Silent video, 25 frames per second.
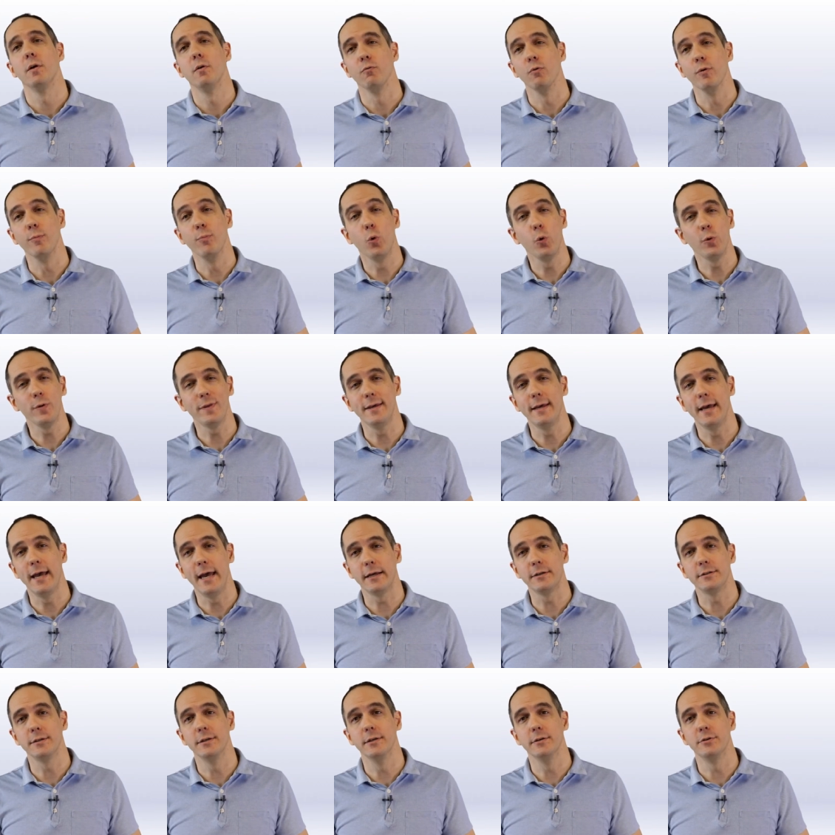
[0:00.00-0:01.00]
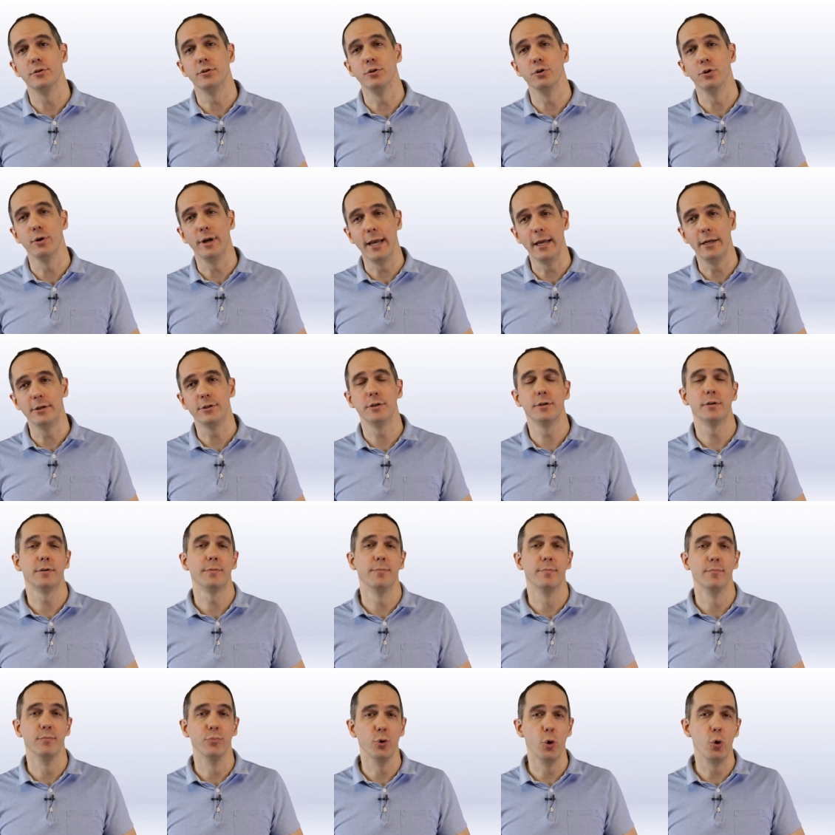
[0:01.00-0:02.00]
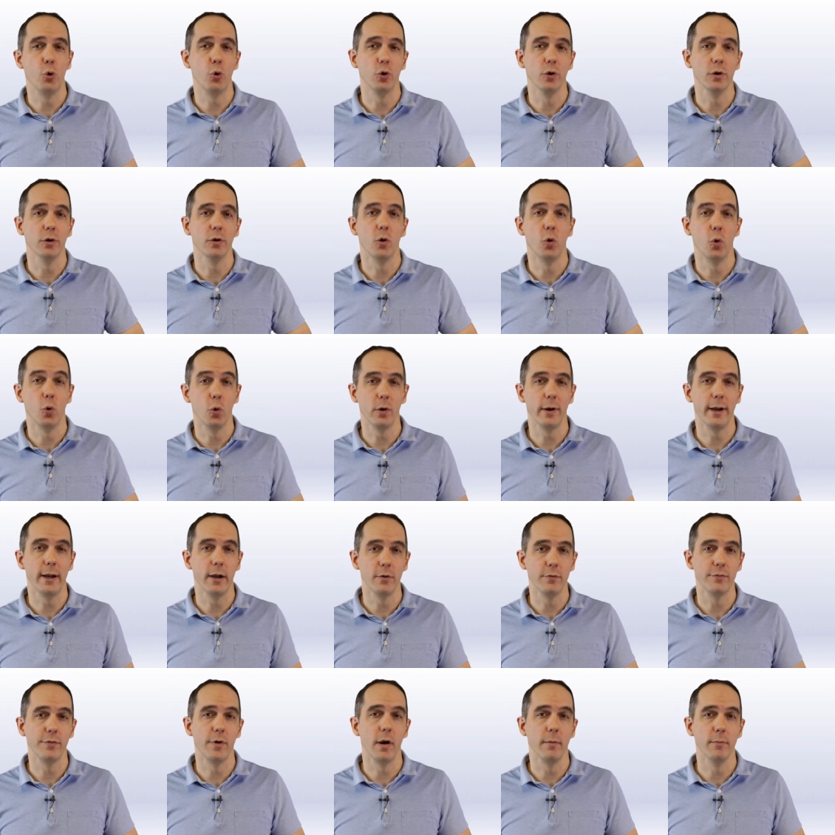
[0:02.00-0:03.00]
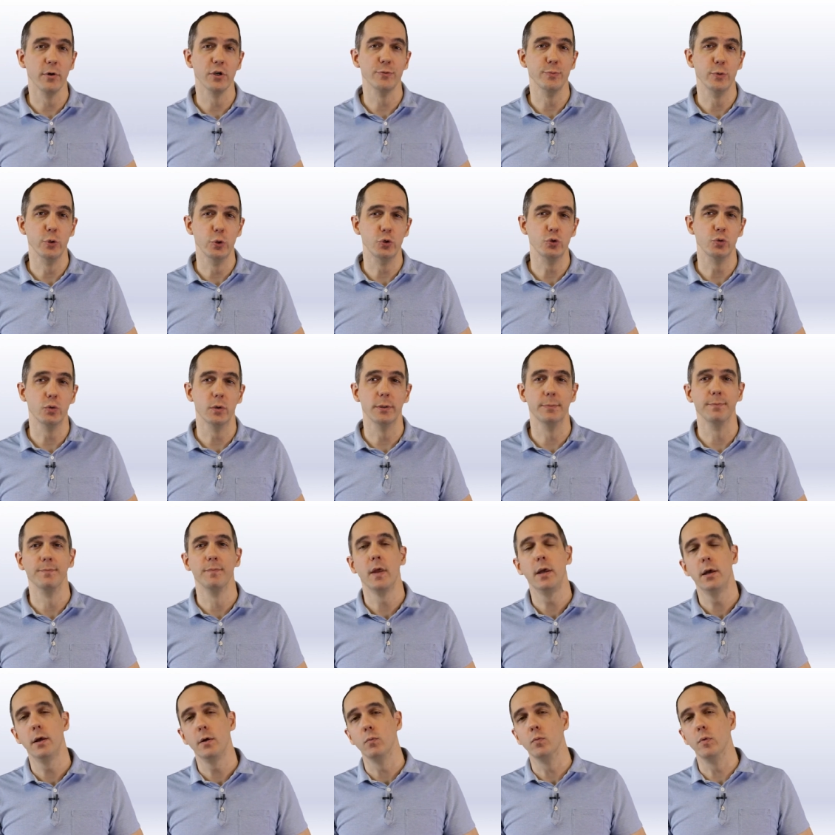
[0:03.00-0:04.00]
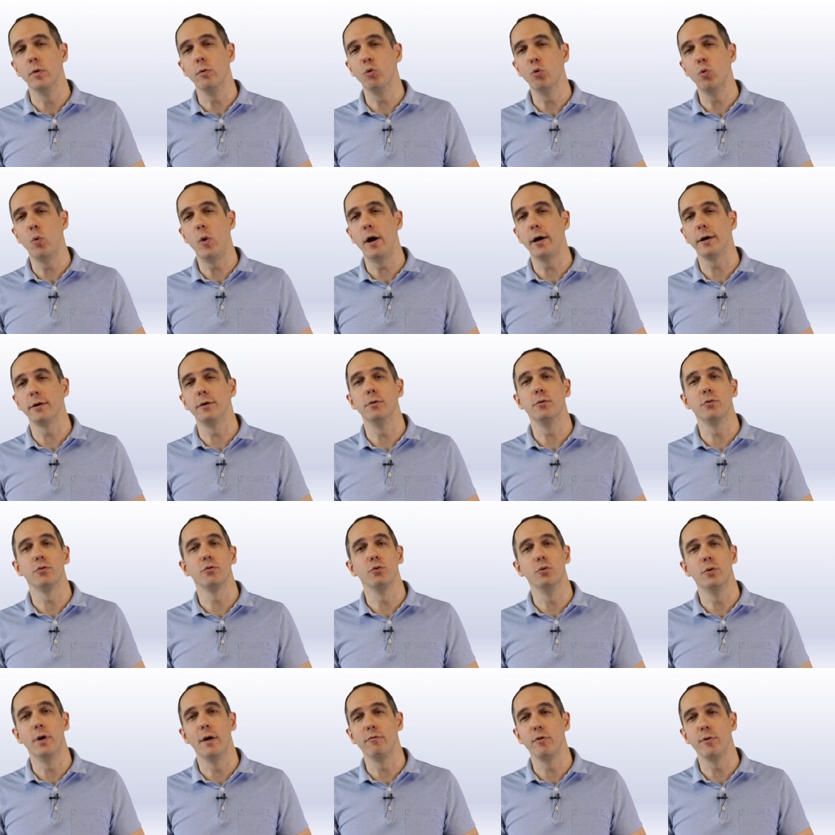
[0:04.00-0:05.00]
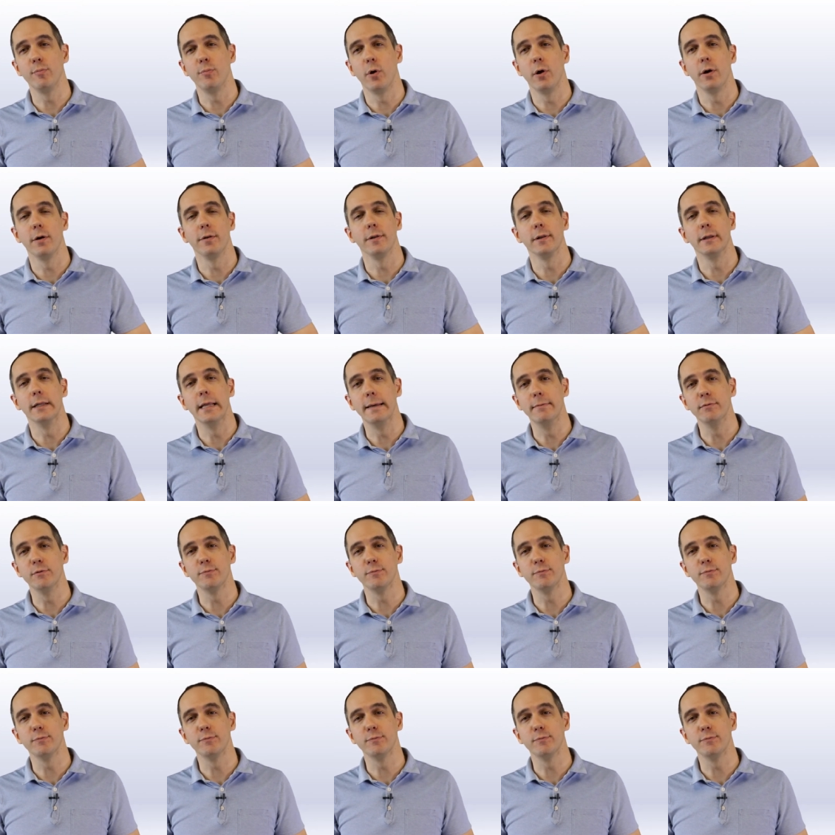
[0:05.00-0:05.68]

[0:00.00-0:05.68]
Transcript: Report the accident to your agent, broker, or Ayr Farmers Mutual. We will walk you through every part of the claims